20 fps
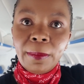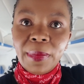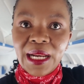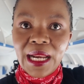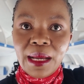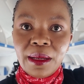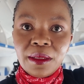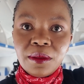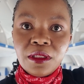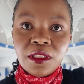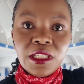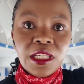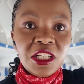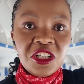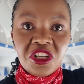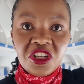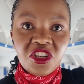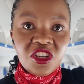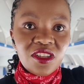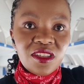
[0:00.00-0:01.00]
But I need
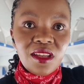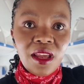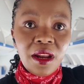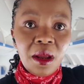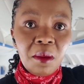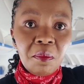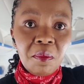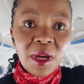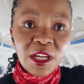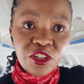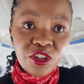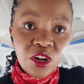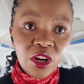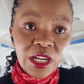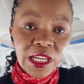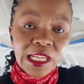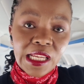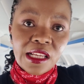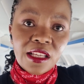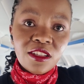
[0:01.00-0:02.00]
to just set up my
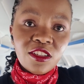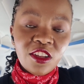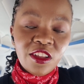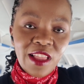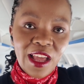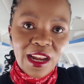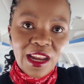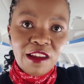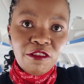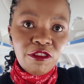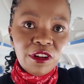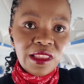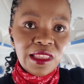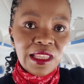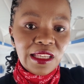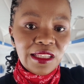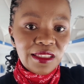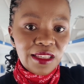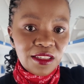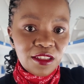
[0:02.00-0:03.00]
trolley so that
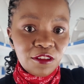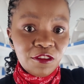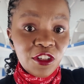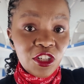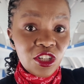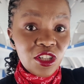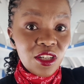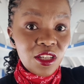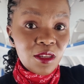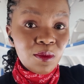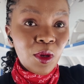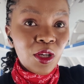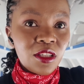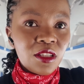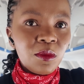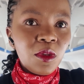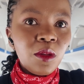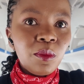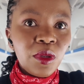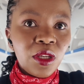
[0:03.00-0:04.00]
everything is as efficient as
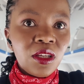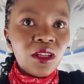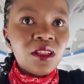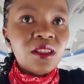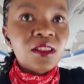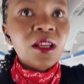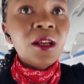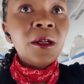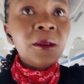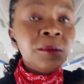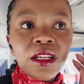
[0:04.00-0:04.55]
possible, because